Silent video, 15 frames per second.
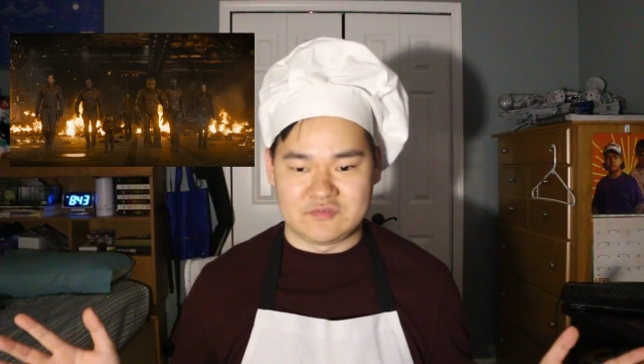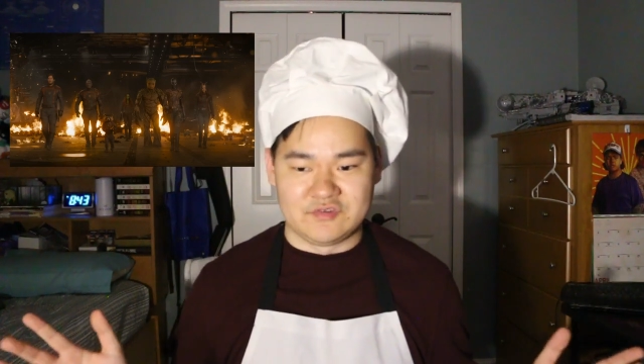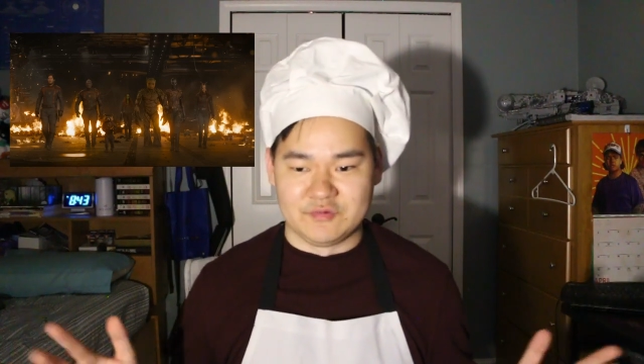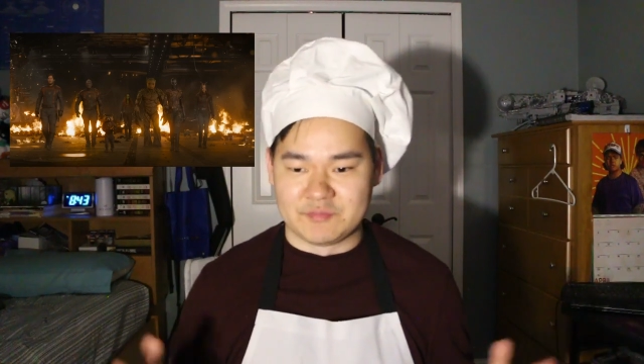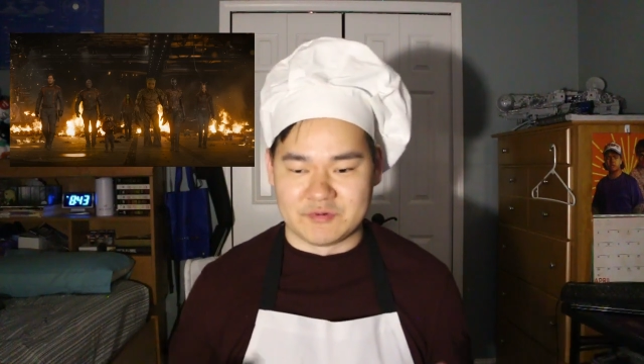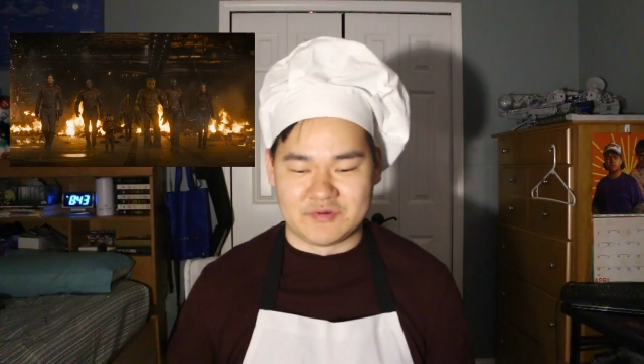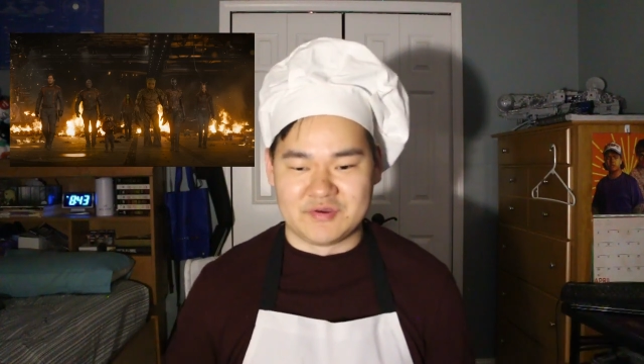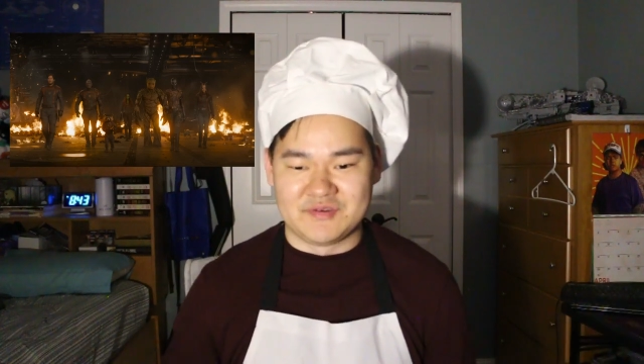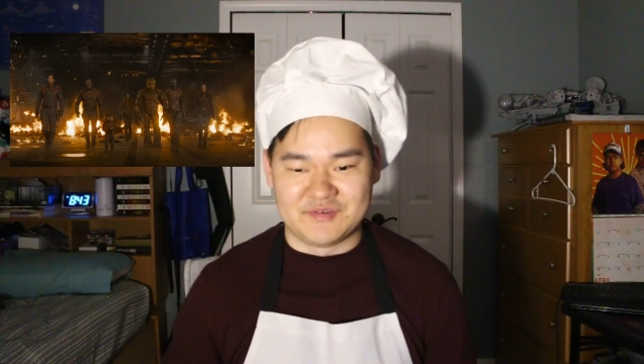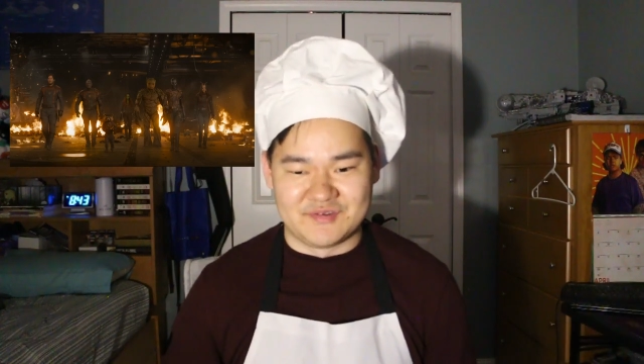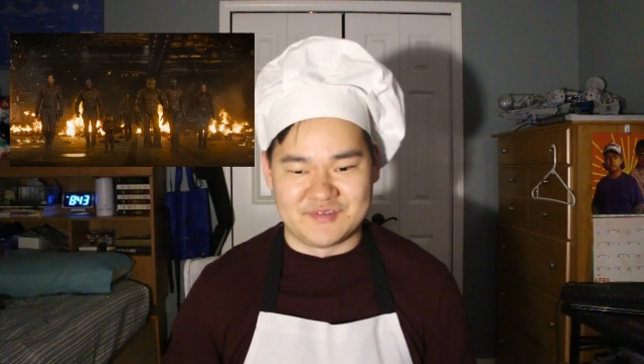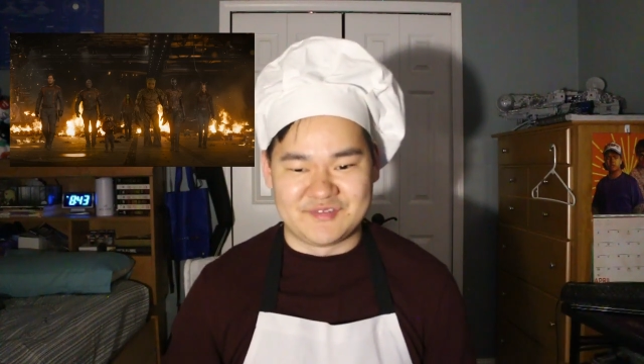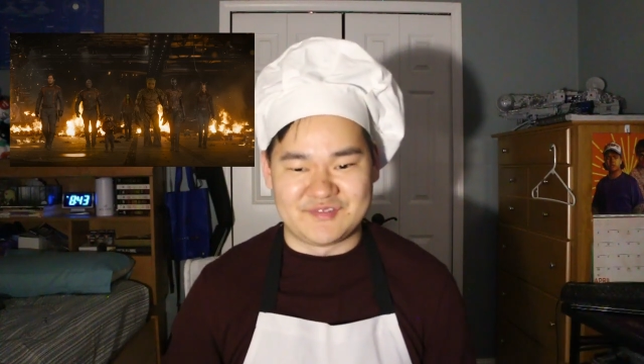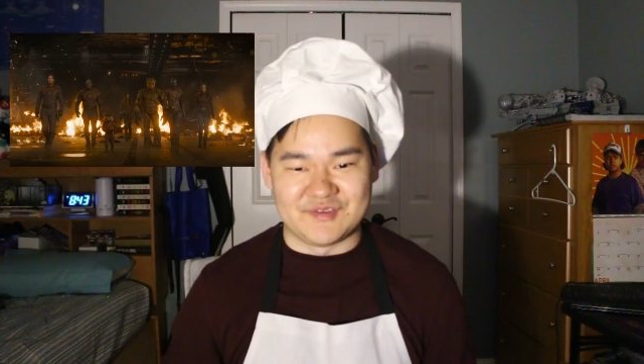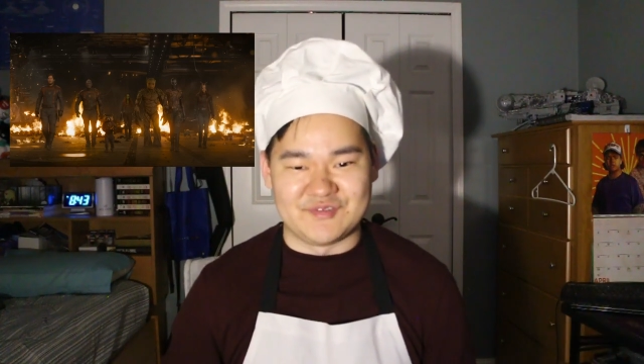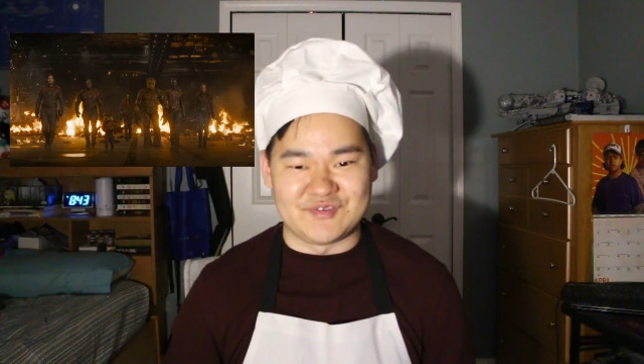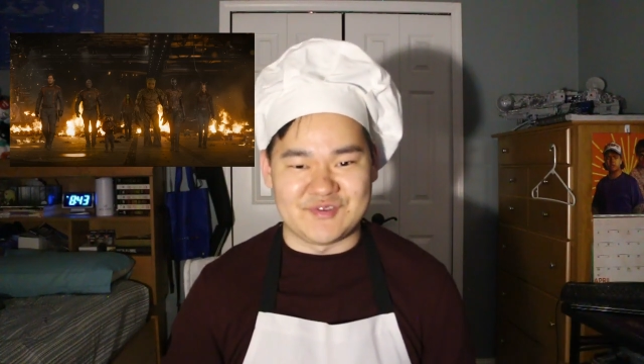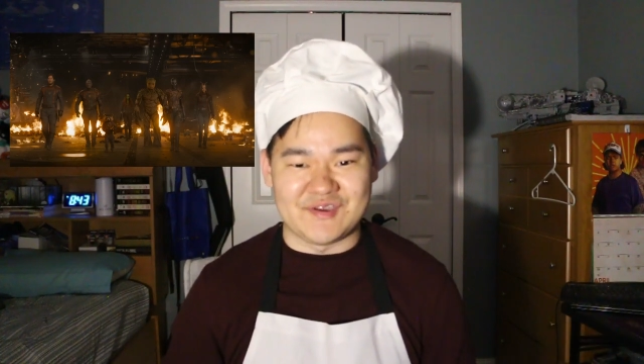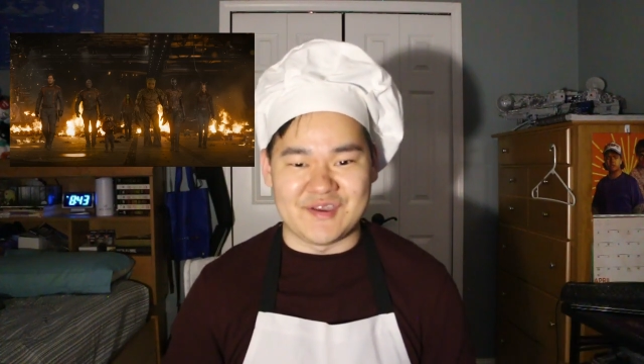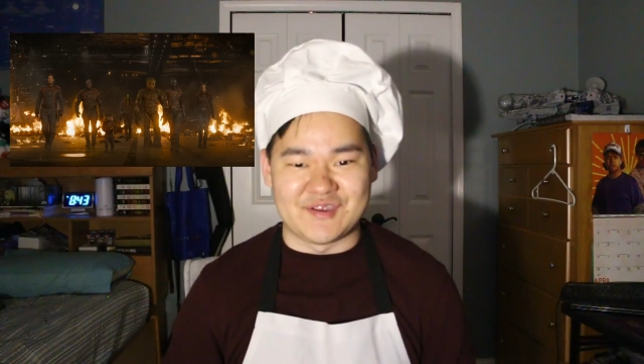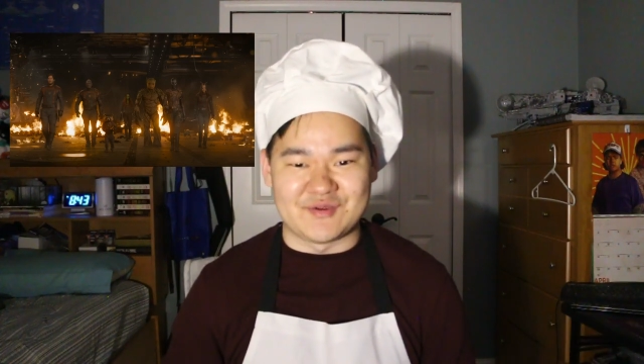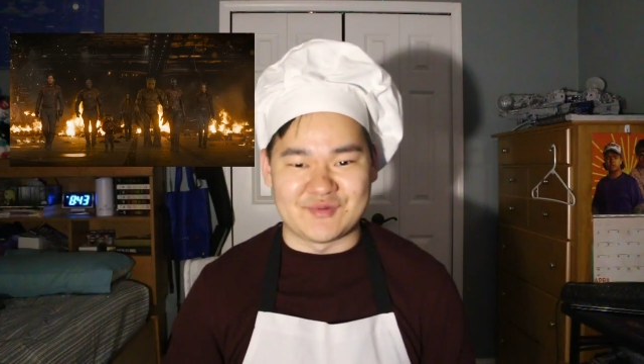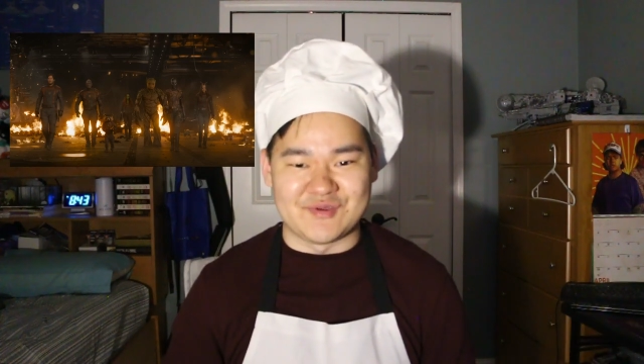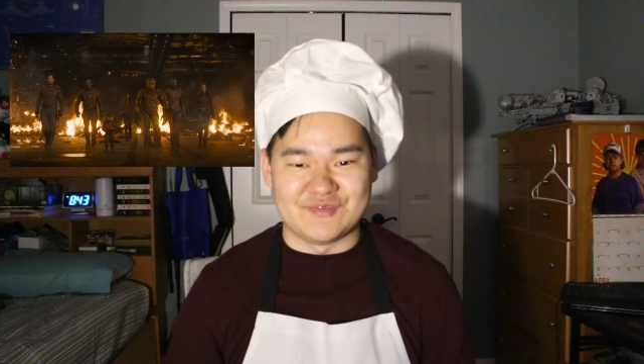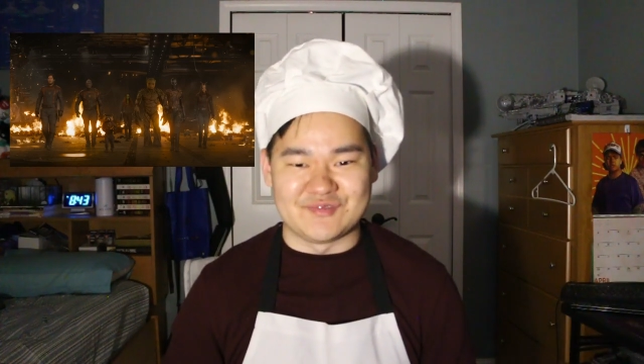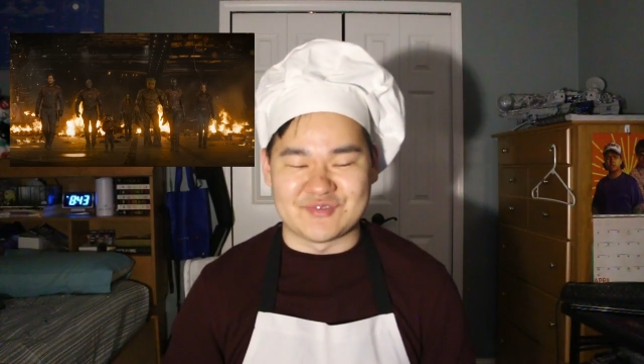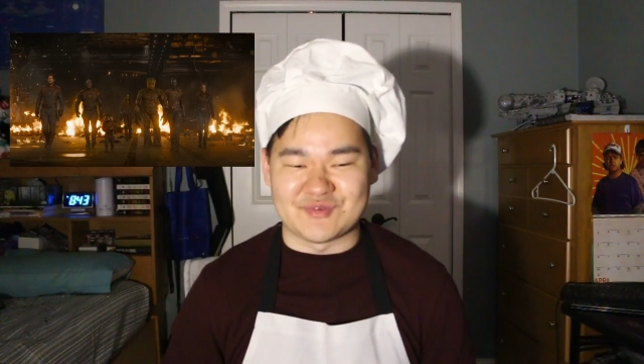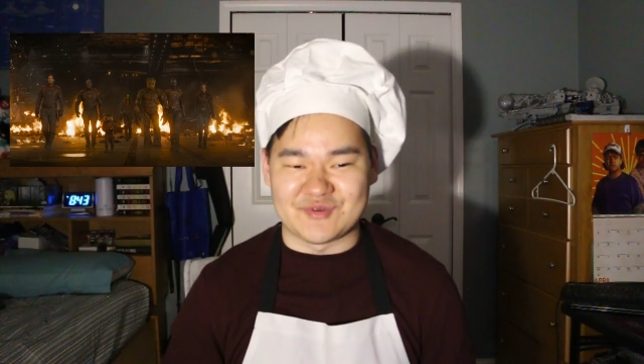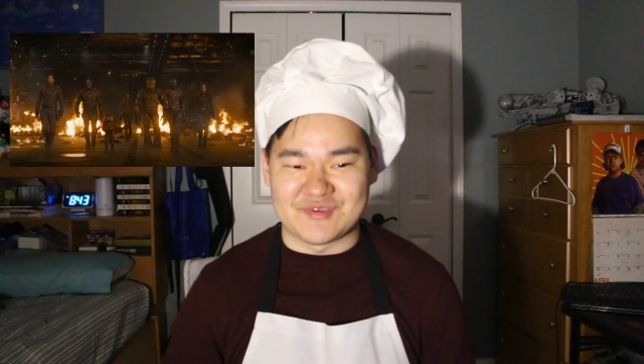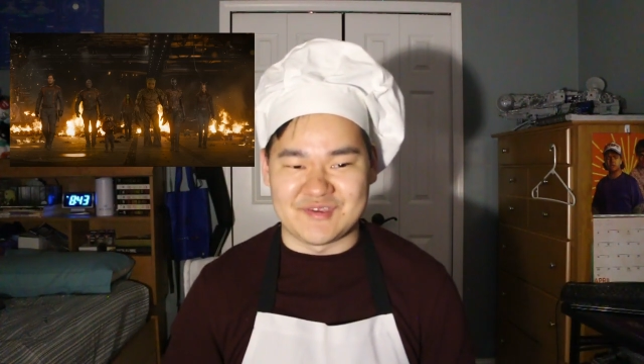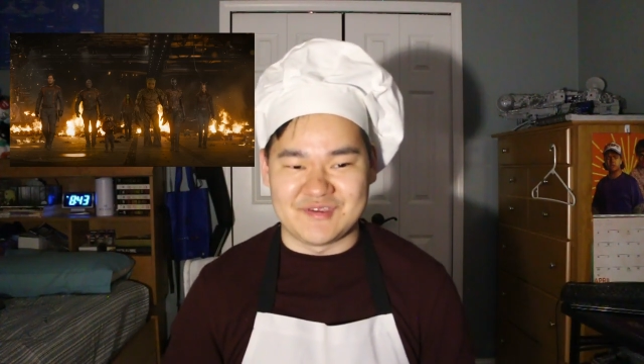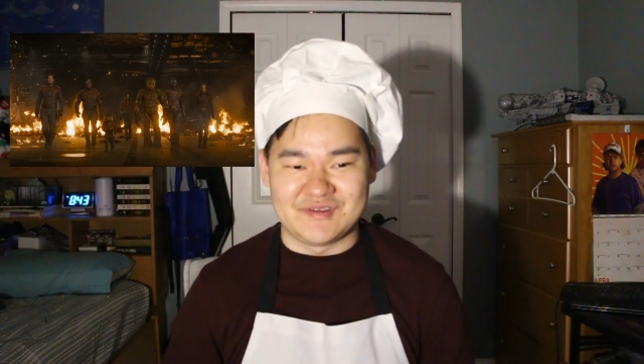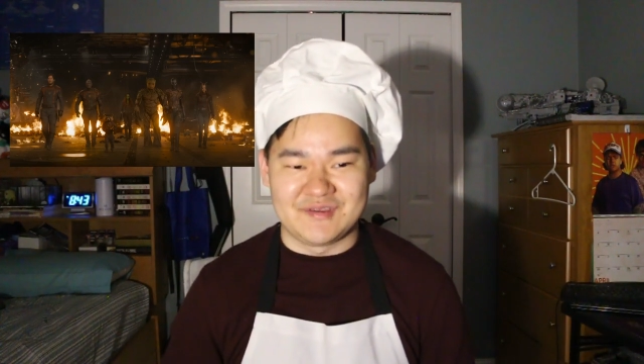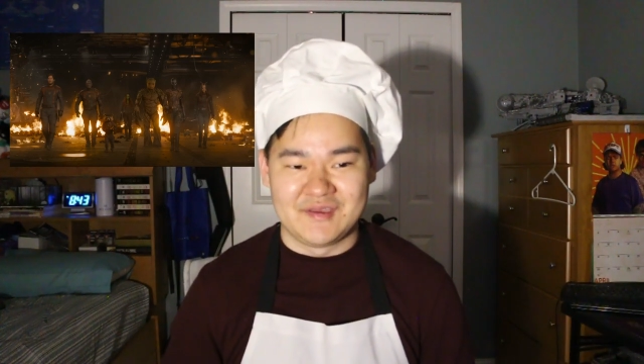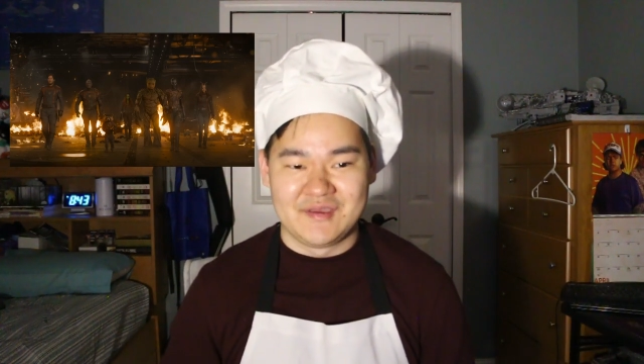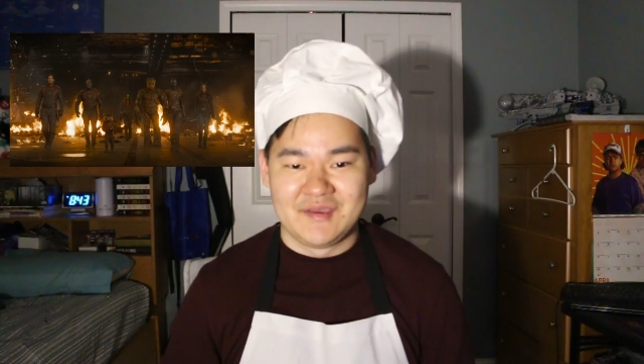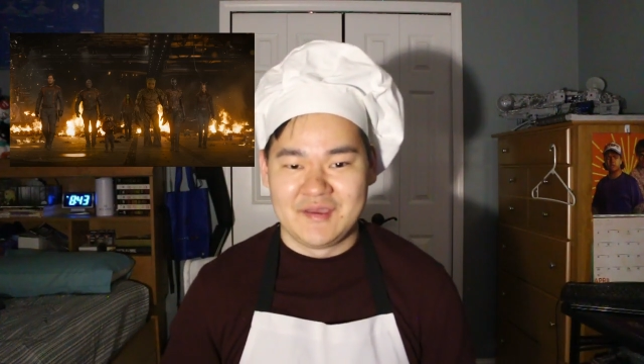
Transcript: super CGI green screen.